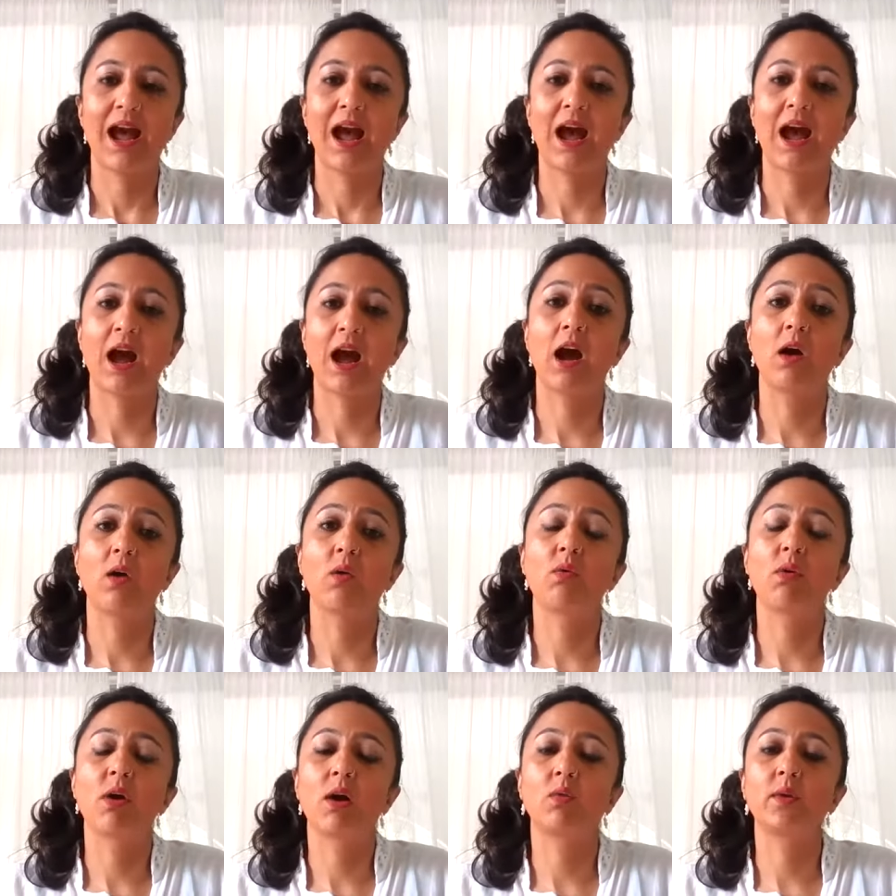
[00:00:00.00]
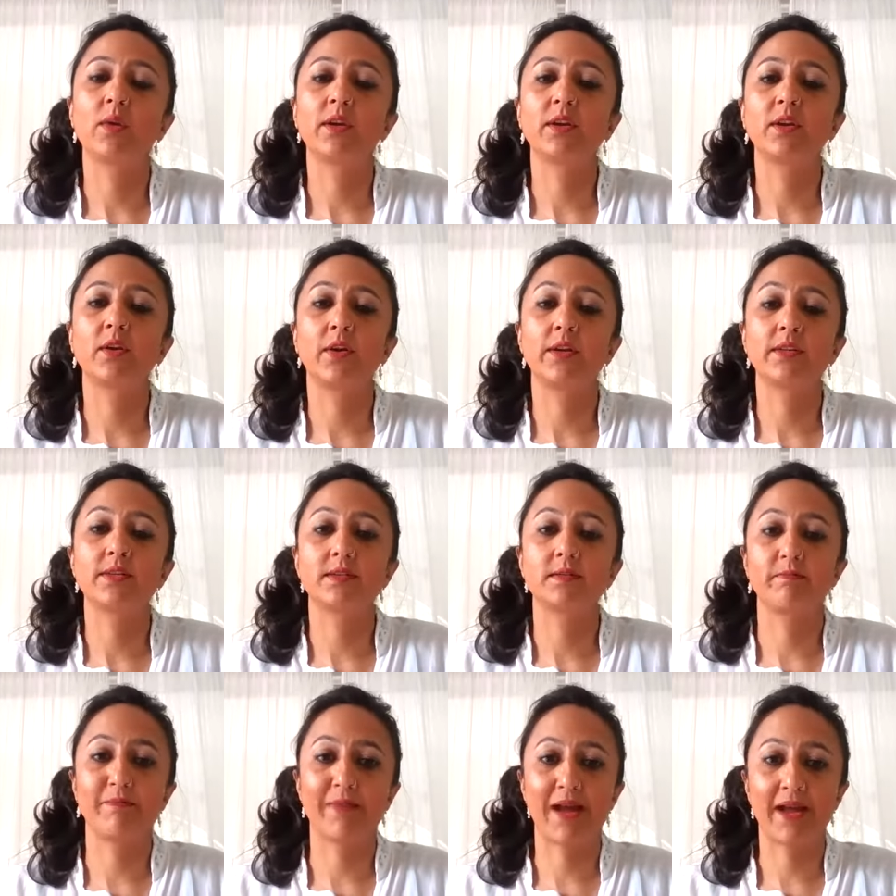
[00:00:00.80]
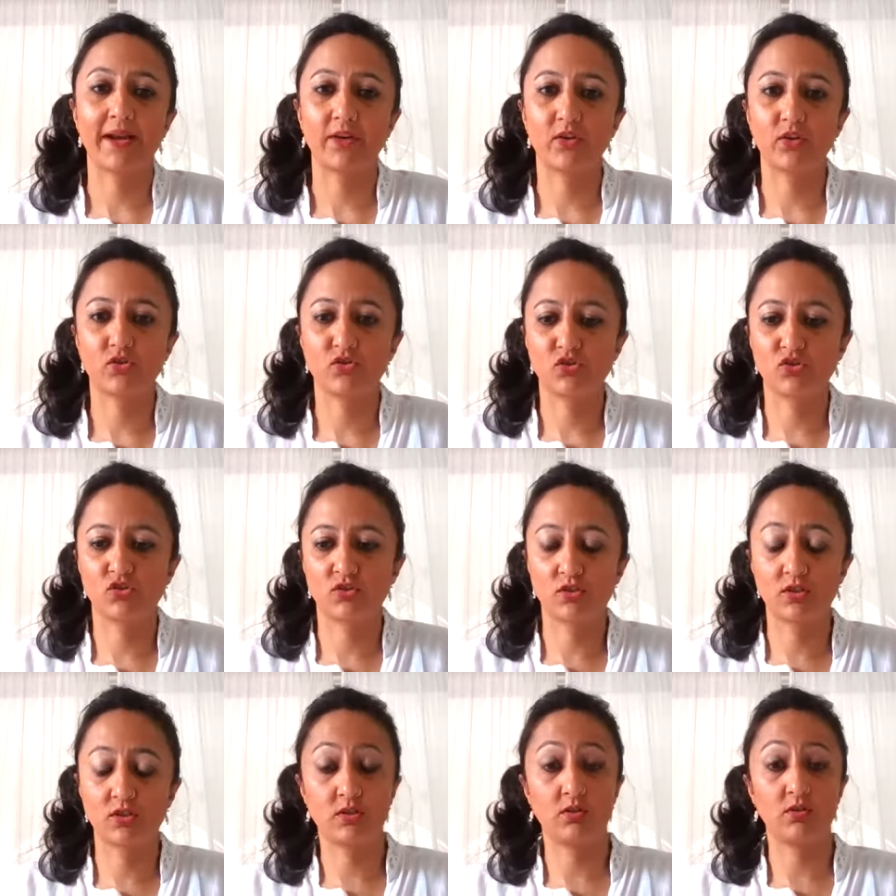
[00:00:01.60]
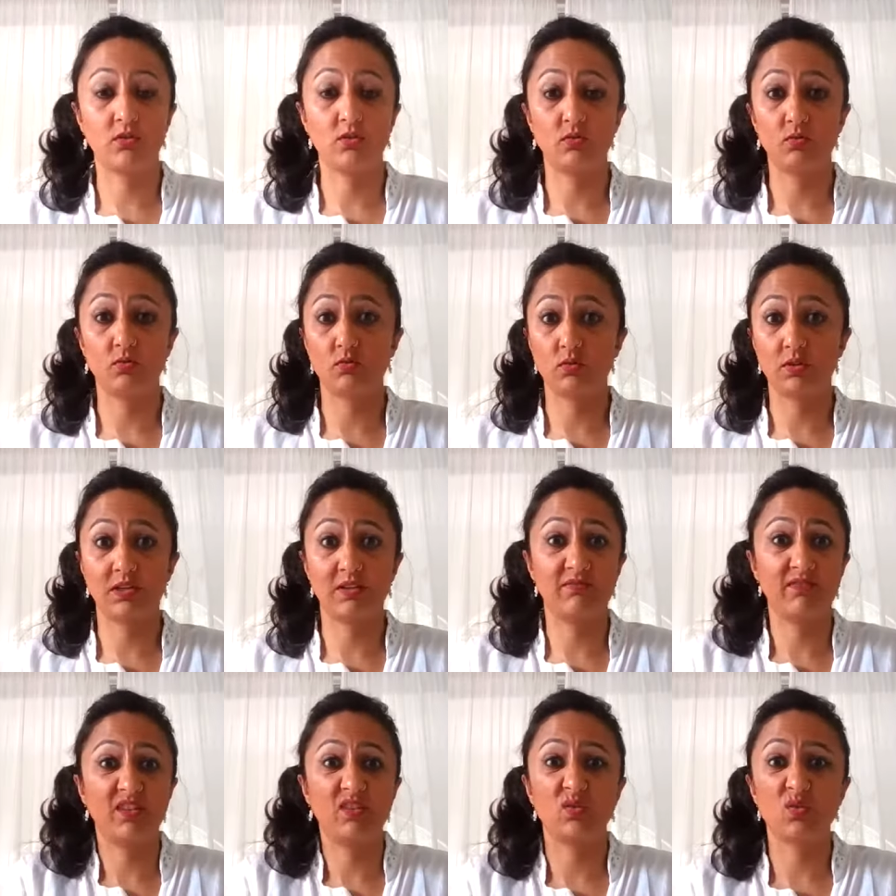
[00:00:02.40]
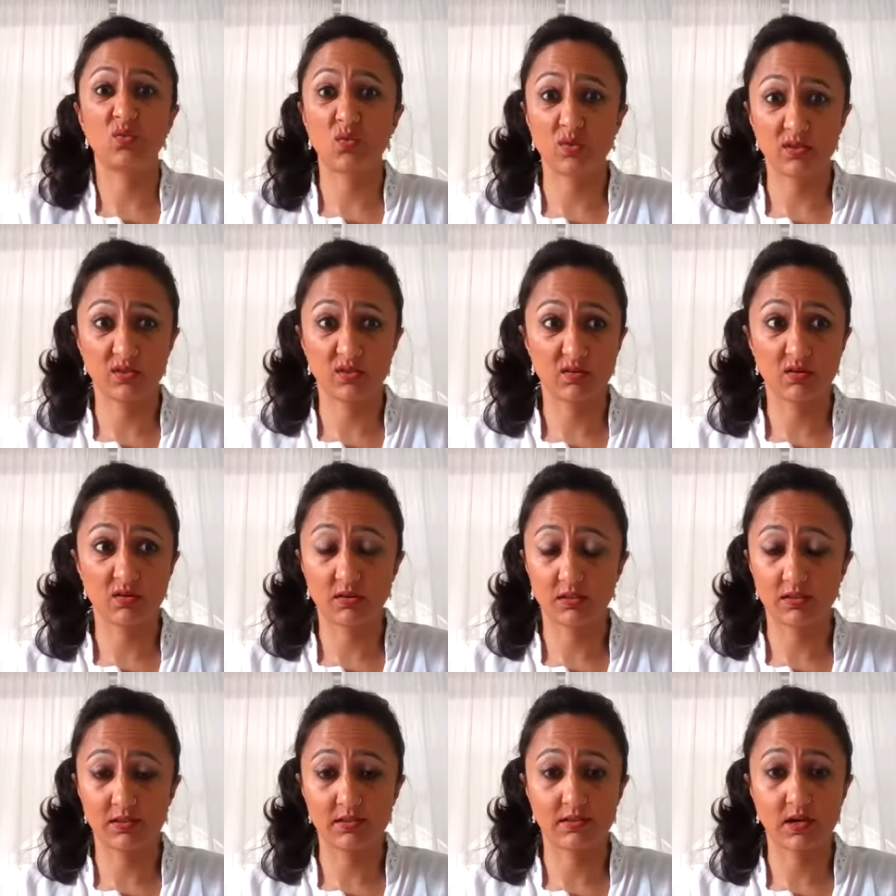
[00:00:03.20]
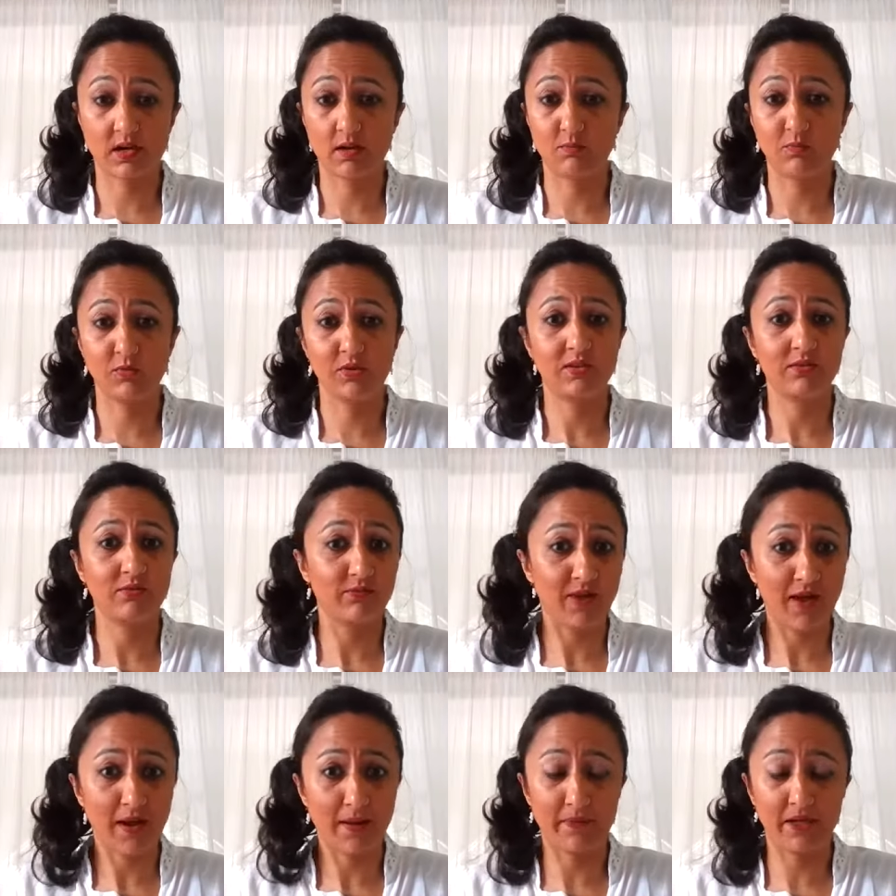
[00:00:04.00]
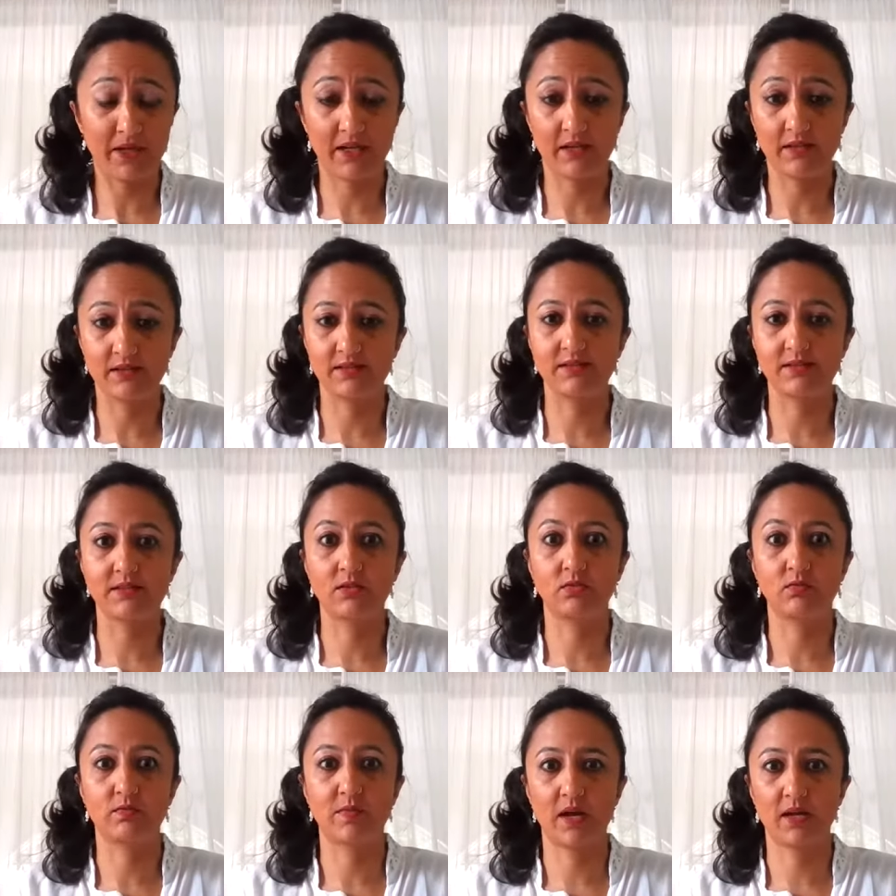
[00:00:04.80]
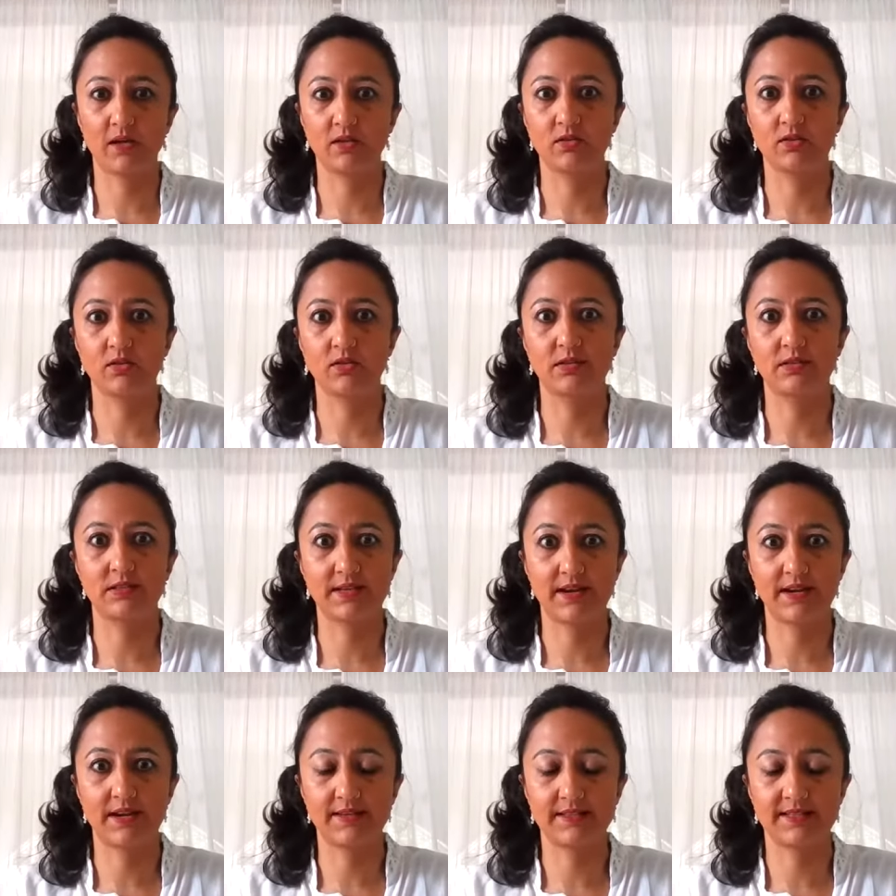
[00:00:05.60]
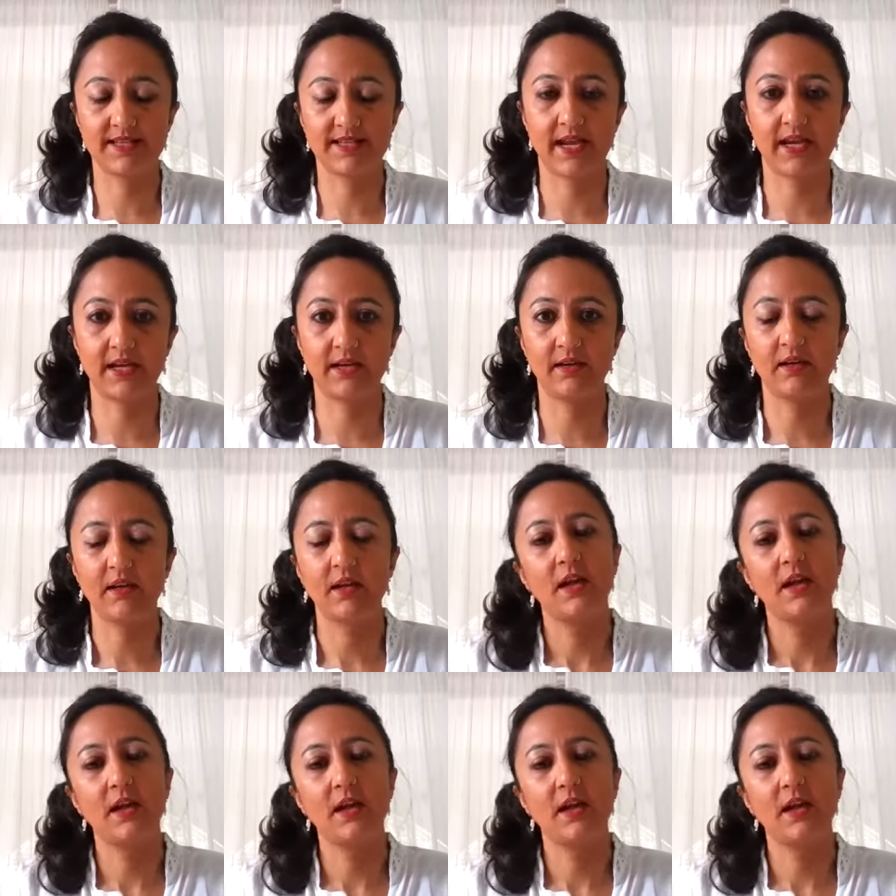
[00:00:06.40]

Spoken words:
How are we going to manage to live indoors all this time with the family and still manage to stay sane?